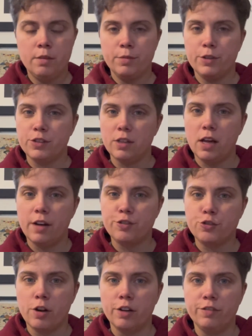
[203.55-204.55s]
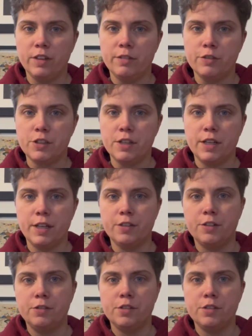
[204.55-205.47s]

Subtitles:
There's a lot of strong flavors in here too,